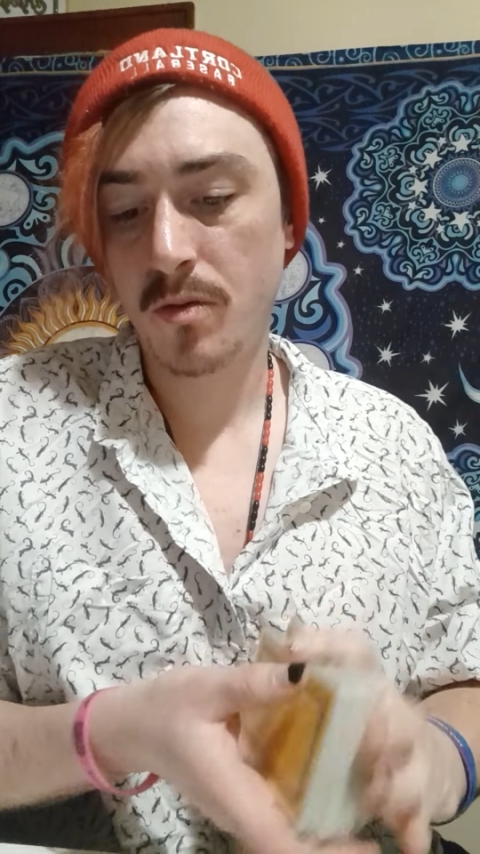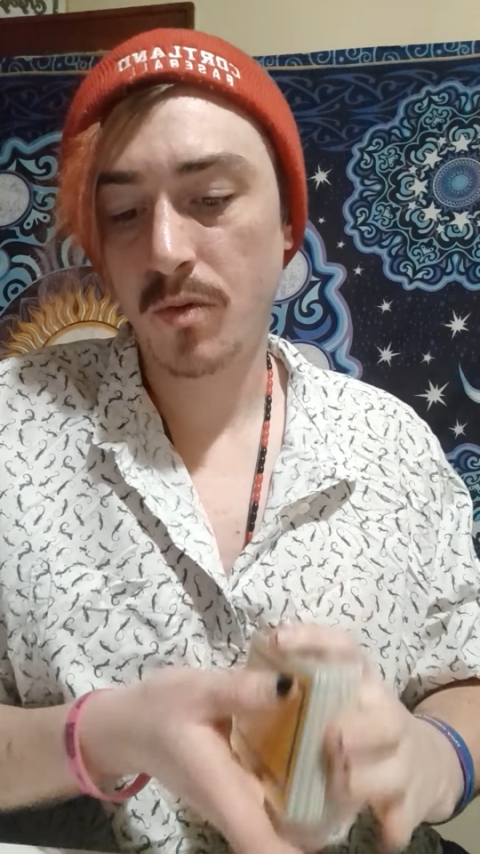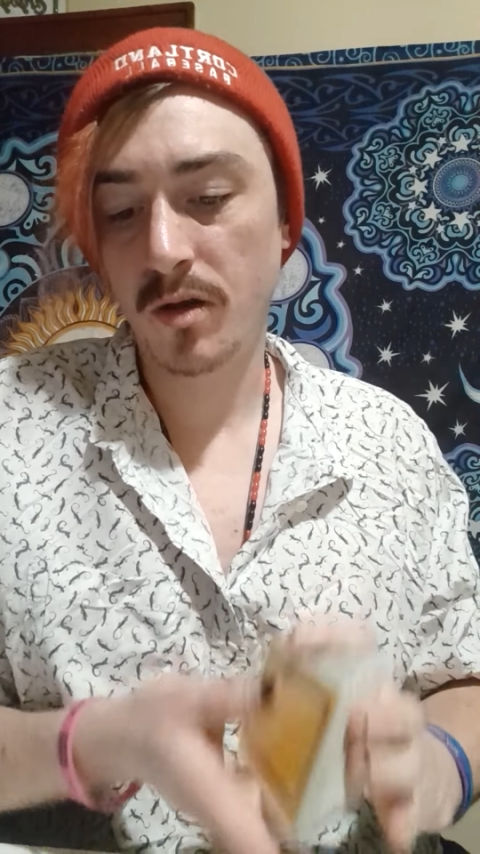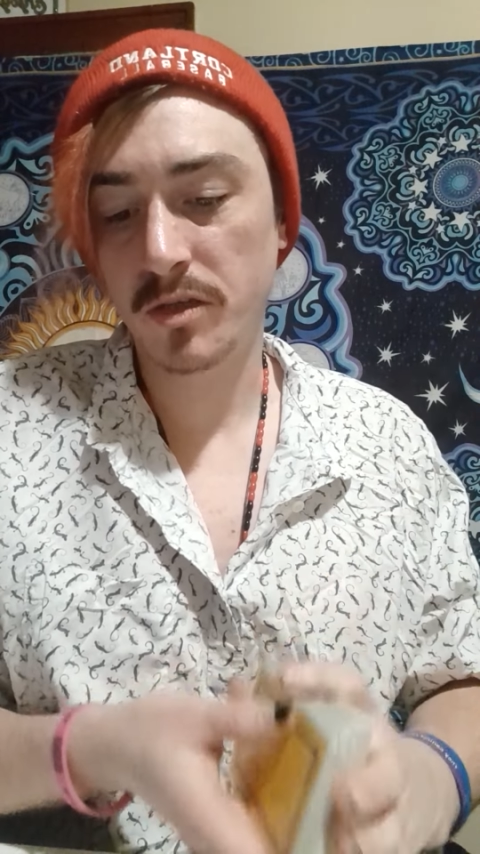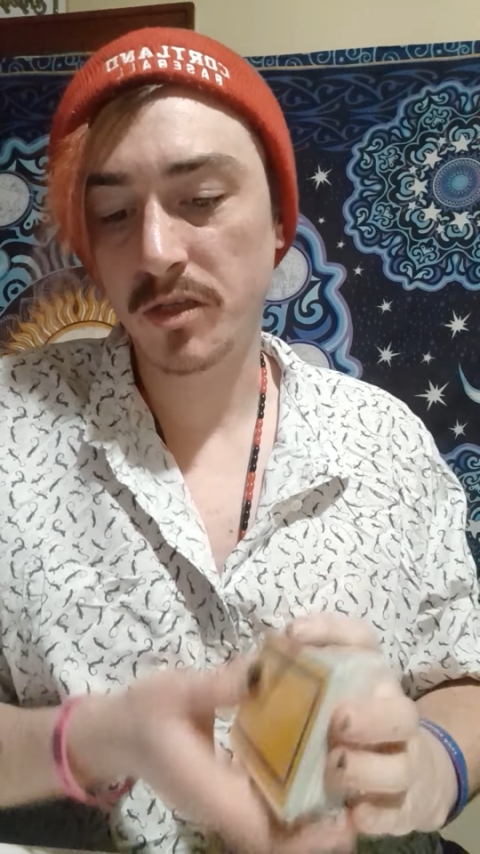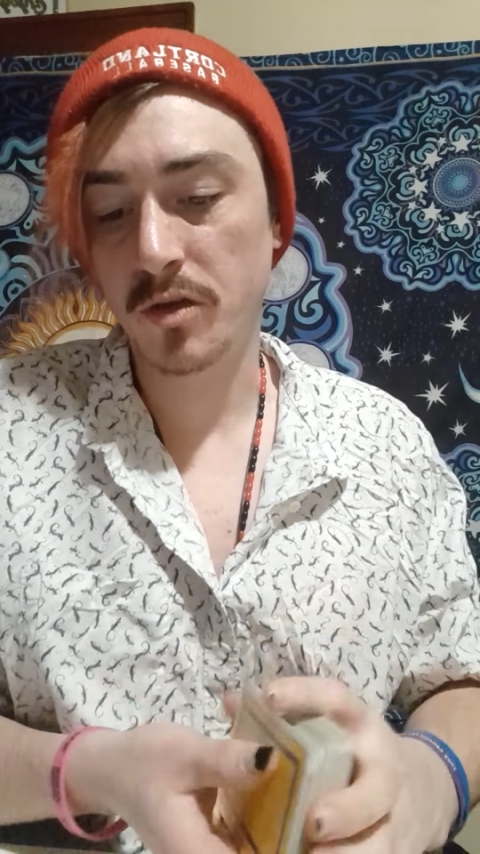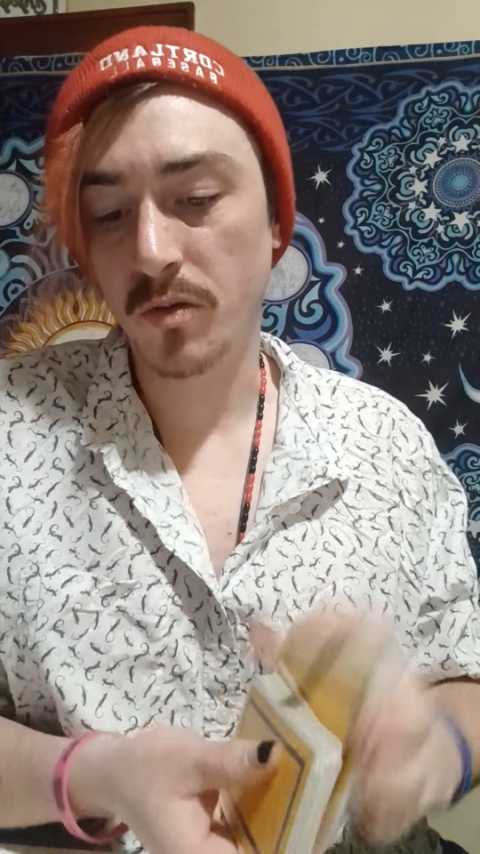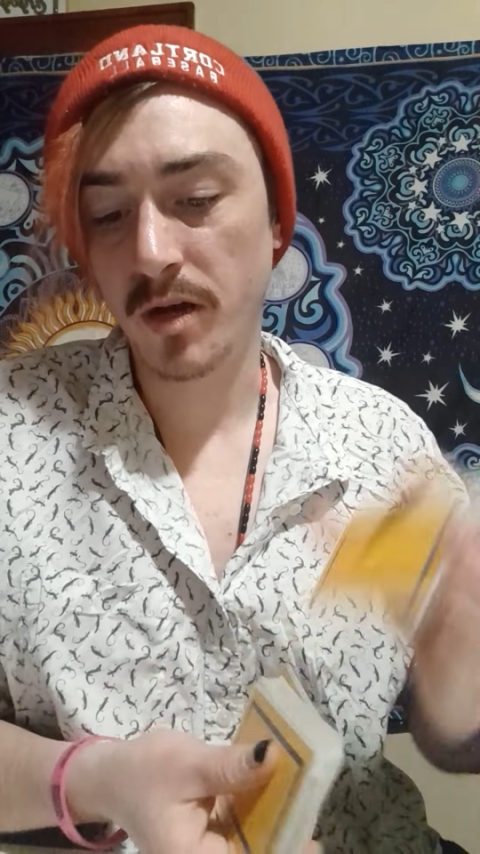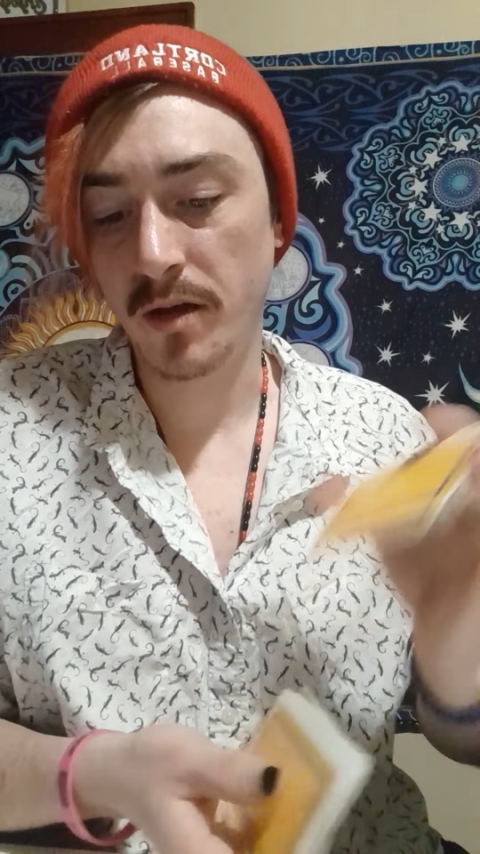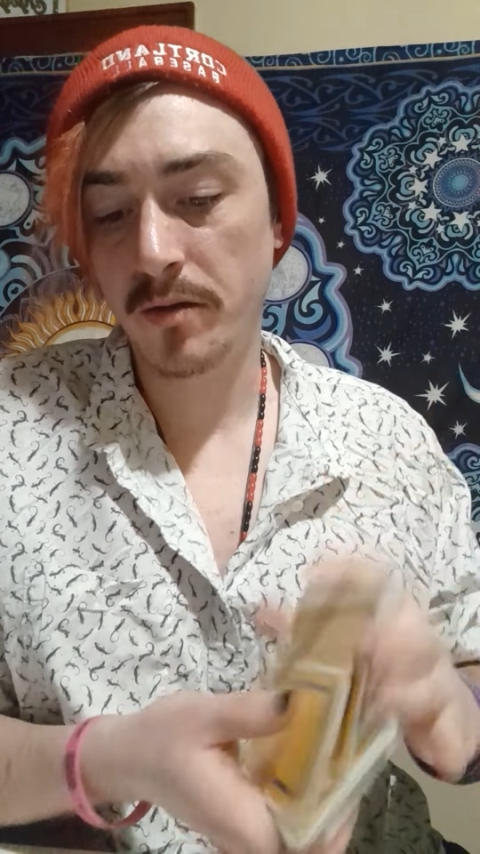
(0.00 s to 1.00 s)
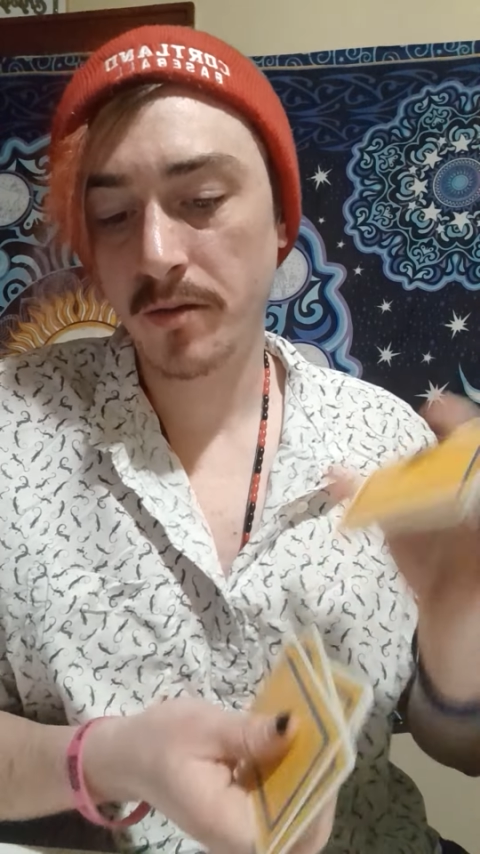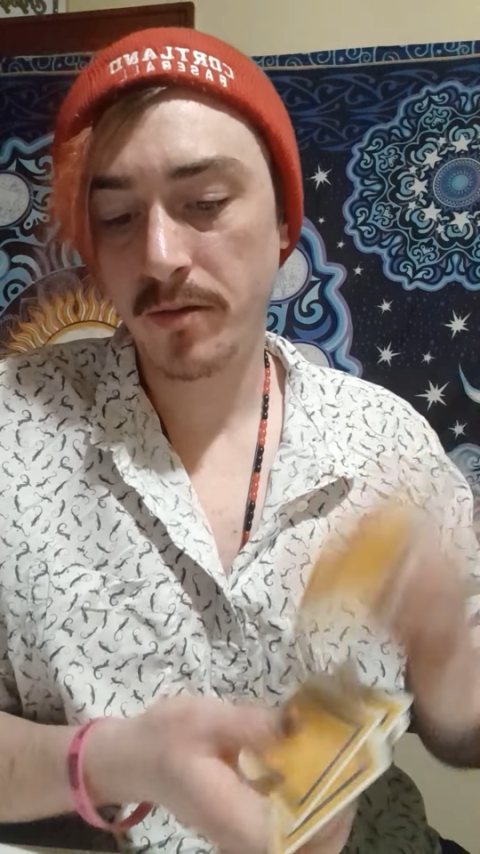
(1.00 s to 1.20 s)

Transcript: What else is going on